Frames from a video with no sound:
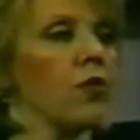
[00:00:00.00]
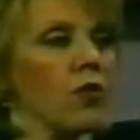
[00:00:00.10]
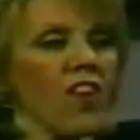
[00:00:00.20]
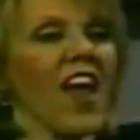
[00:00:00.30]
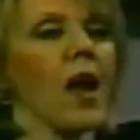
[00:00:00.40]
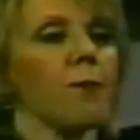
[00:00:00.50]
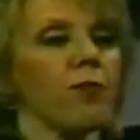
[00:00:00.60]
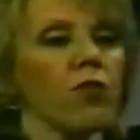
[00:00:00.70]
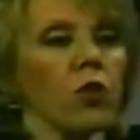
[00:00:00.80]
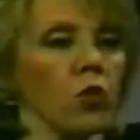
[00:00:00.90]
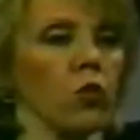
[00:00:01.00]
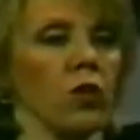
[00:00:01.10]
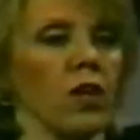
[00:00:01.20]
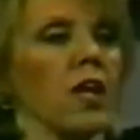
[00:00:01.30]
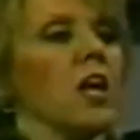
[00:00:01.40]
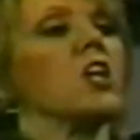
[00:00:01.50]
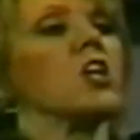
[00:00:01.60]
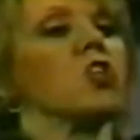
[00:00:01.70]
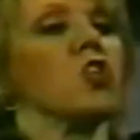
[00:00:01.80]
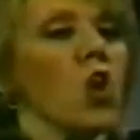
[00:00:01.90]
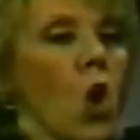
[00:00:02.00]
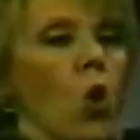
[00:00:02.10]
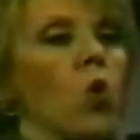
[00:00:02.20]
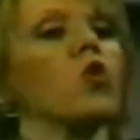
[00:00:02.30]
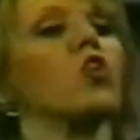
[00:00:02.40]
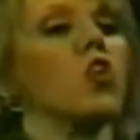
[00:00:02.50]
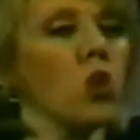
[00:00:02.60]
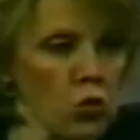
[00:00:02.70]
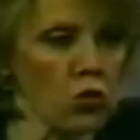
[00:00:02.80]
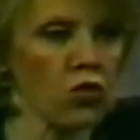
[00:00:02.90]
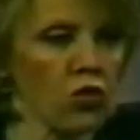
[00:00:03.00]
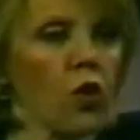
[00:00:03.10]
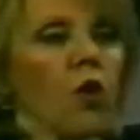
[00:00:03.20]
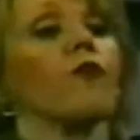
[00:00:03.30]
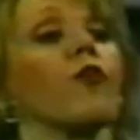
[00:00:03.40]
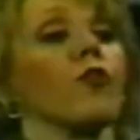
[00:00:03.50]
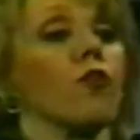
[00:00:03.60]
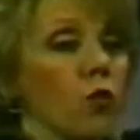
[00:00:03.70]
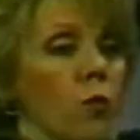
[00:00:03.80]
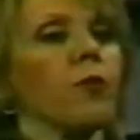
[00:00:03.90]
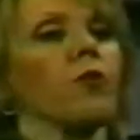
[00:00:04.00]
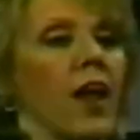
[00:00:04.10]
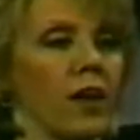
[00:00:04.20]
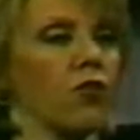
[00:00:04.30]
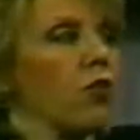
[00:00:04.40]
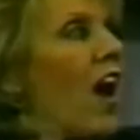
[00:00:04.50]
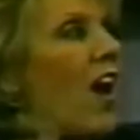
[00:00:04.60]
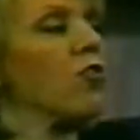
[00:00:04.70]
there's absolutely no use for the supernatural